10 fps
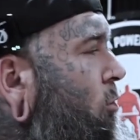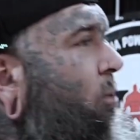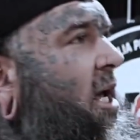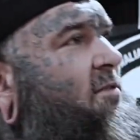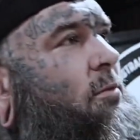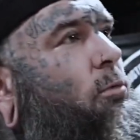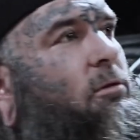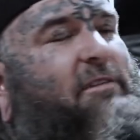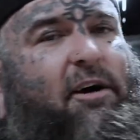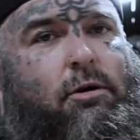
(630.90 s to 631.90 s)
be even
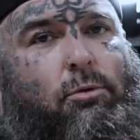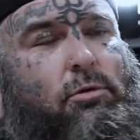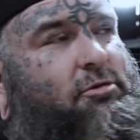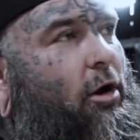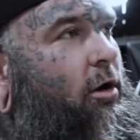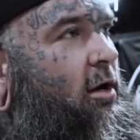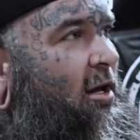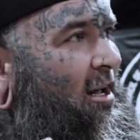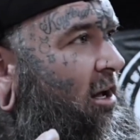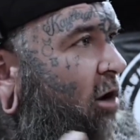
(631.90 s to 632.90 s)
more valuable. So
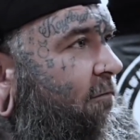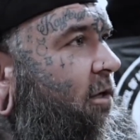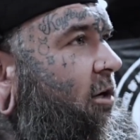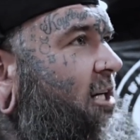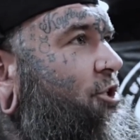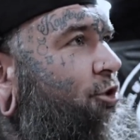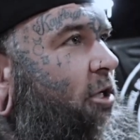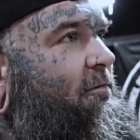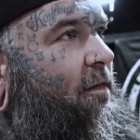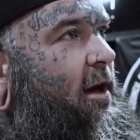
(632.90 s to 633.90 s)
hopefully you guys tune
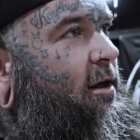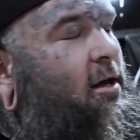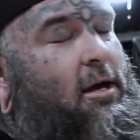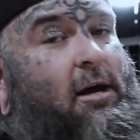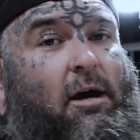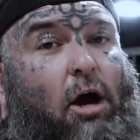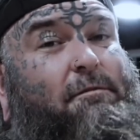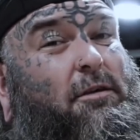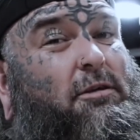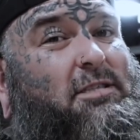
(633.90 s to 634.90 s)
in for that.
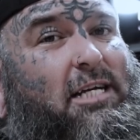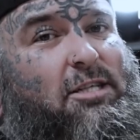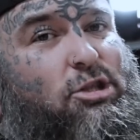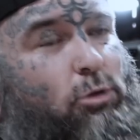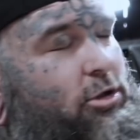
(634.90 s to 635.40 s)
Hopefully you've seen the squat